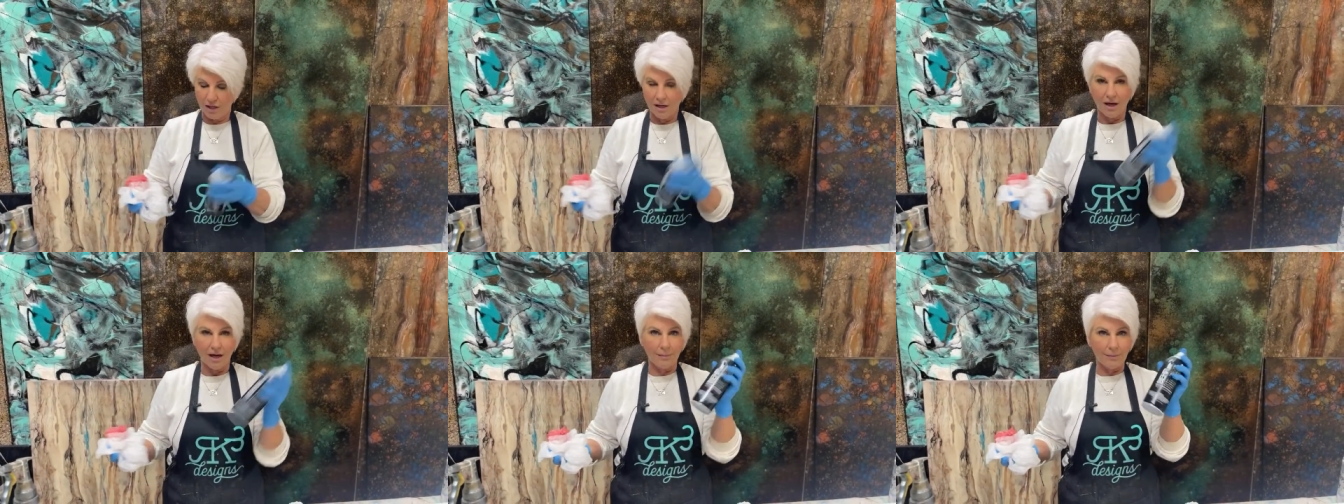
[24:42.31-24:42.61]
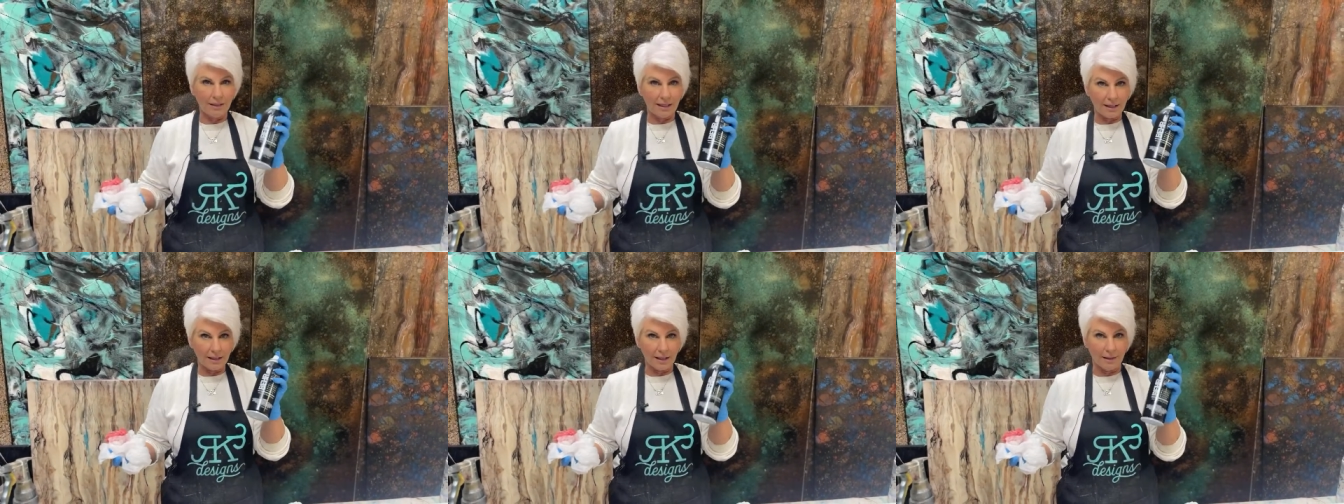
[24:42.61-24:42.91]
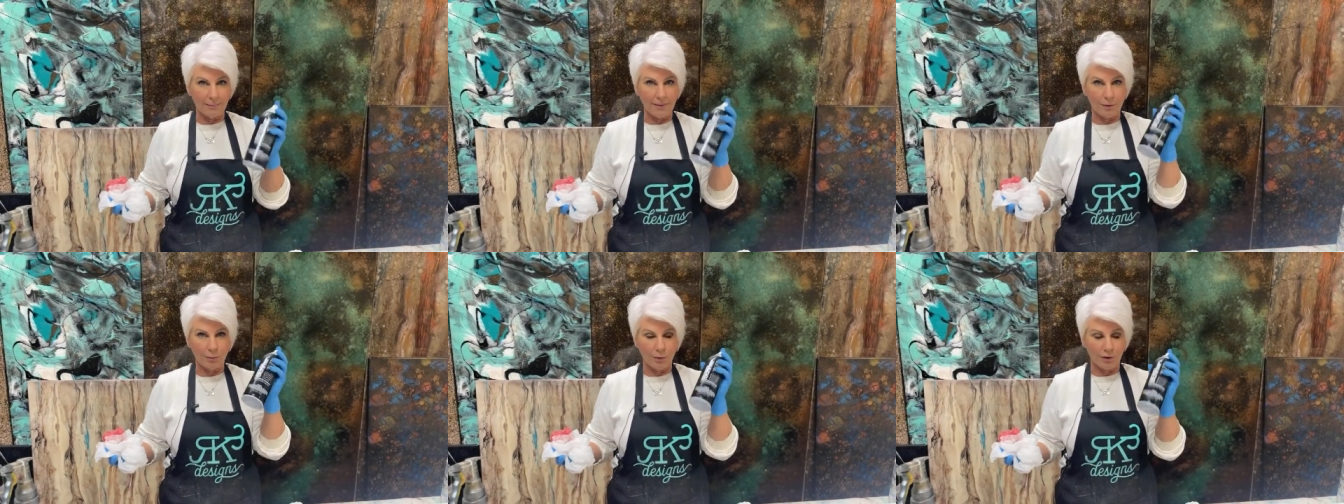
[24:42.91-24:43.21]
I'm gonna
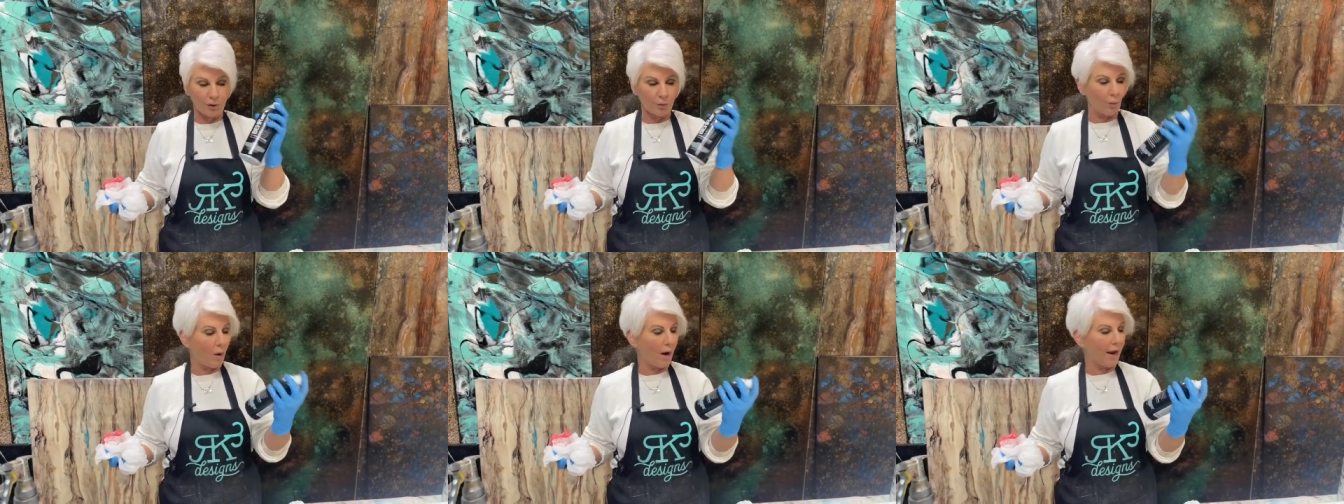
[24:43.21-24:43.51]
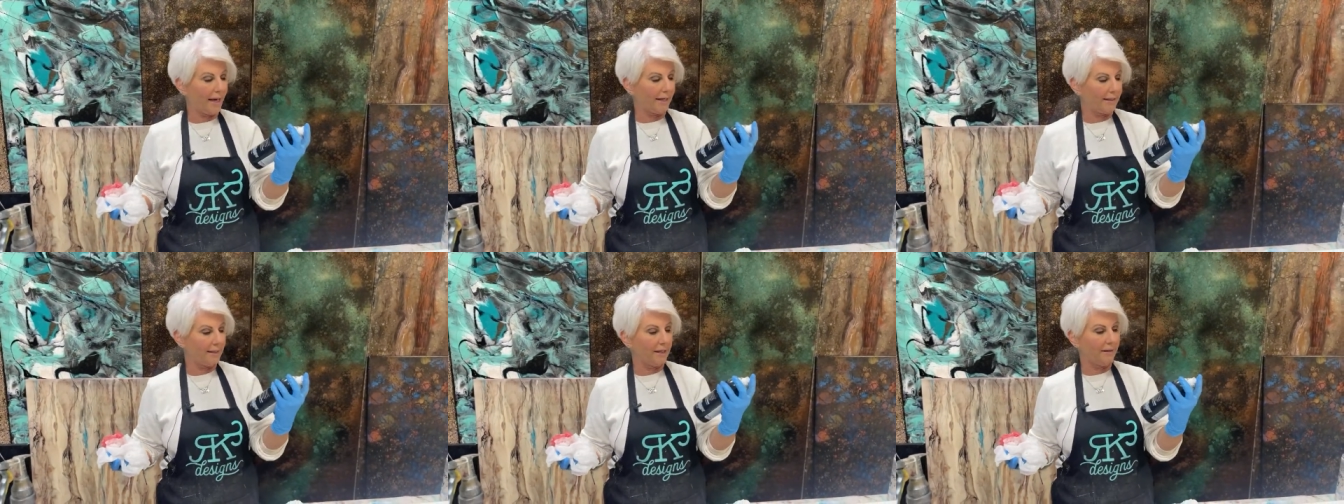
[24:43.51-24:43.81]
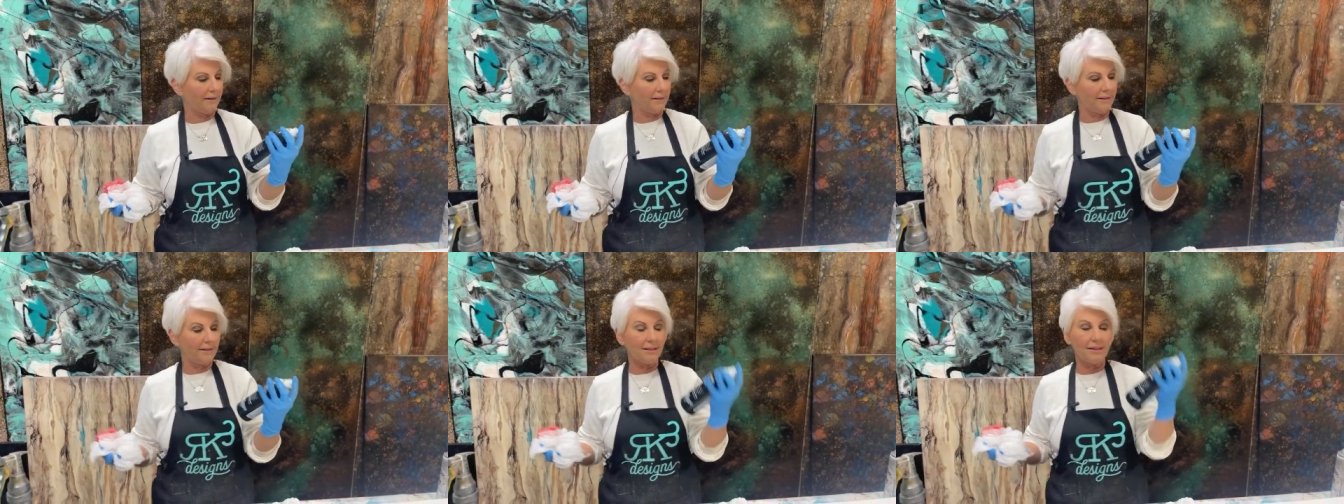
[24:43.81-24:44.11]
come in with white. Now
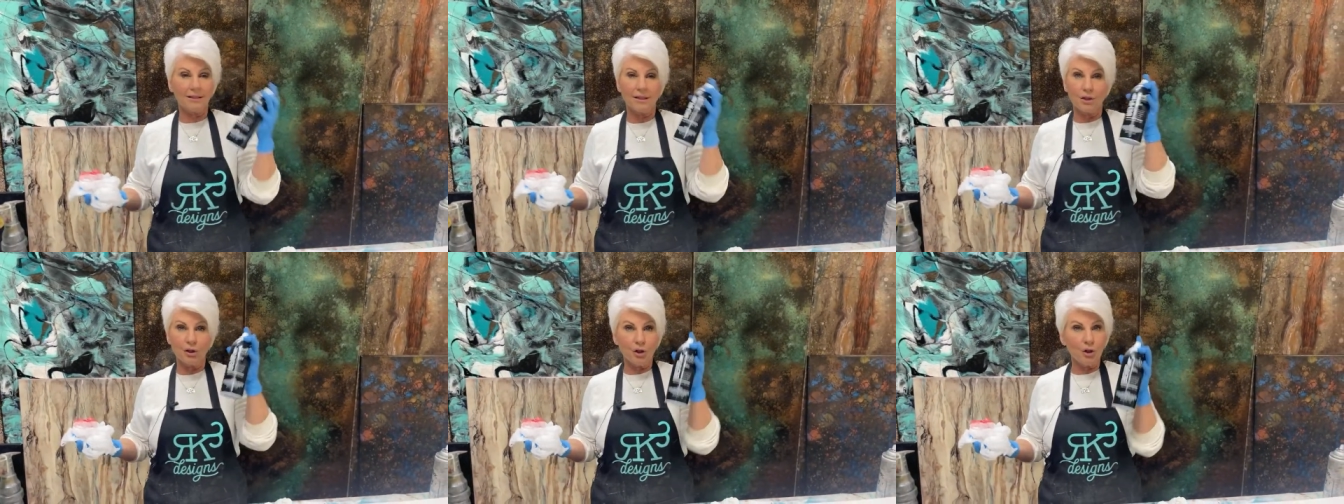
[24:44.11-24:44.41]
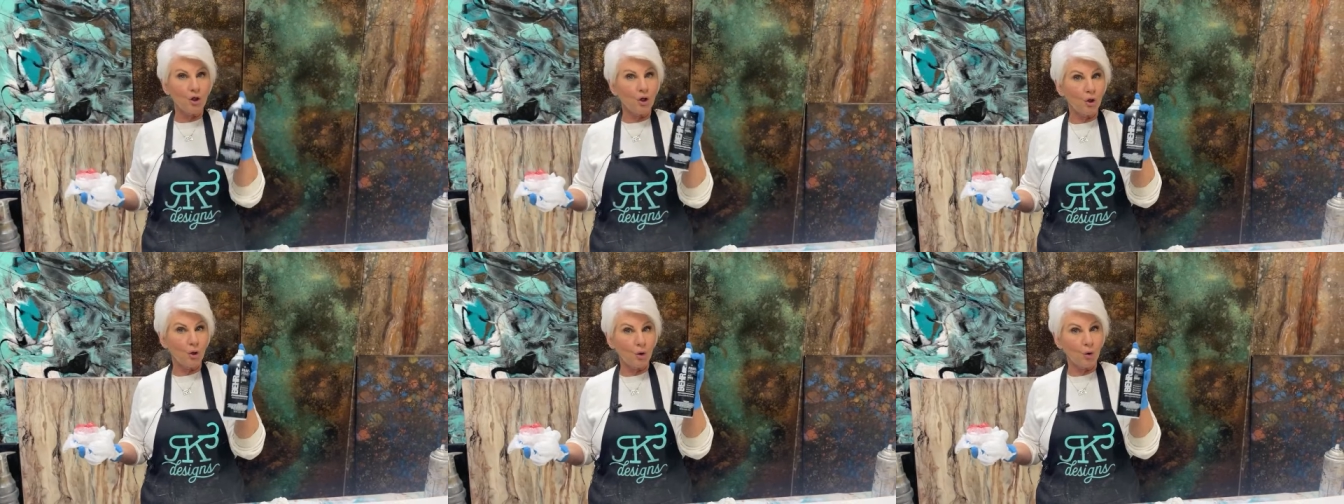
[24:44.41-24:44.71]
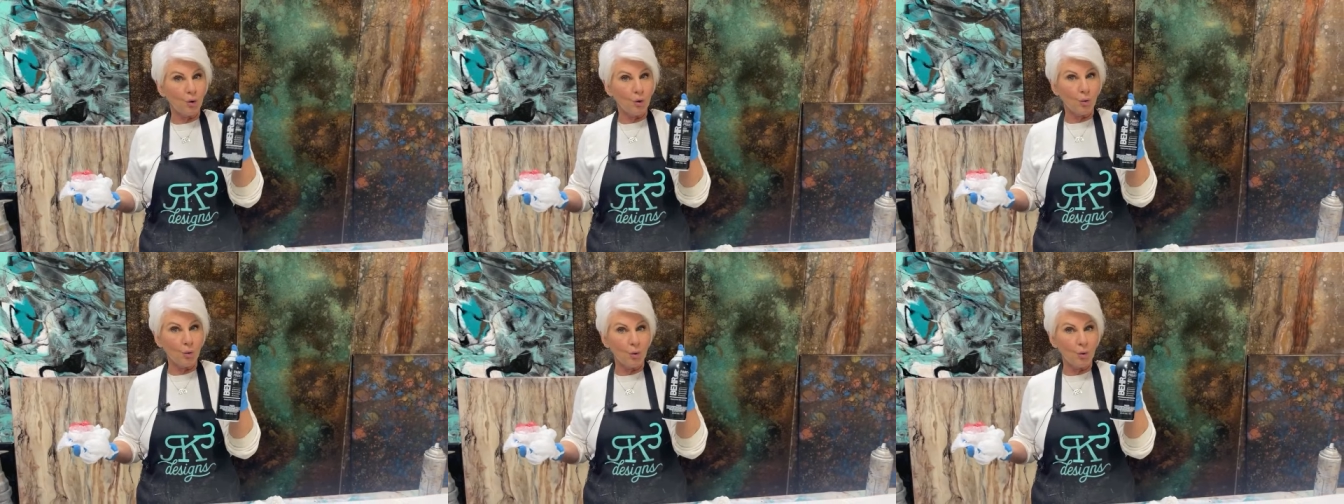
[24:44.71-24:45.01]
this is a new